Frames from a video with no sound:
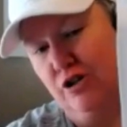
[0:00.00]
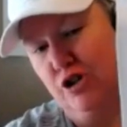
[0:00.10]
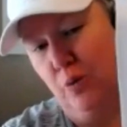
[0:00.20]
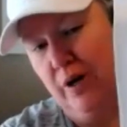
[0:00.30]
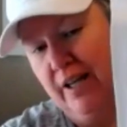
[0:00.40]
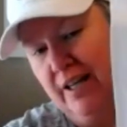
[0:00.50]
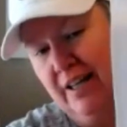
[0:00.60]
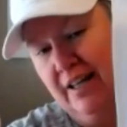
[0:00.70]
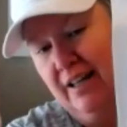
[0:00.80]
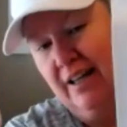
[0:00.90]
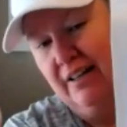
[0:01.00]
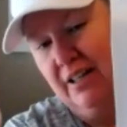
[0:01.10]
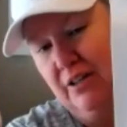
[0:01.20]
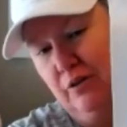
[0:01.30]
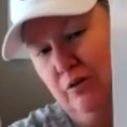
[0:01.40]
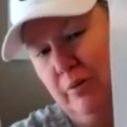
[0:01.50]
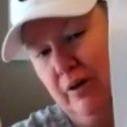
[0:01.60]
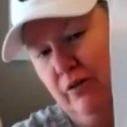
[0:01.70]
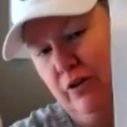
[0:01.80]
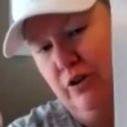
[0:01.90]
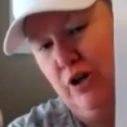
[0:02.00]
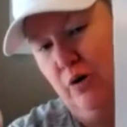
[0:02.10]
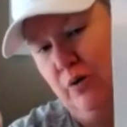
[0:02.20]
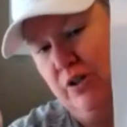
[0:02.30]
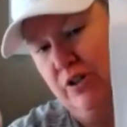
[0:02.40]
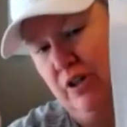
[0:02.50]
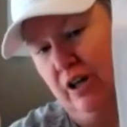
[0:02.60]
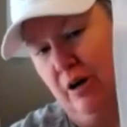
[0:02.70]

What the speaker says: Joy, and then the little bit for the toe that's going to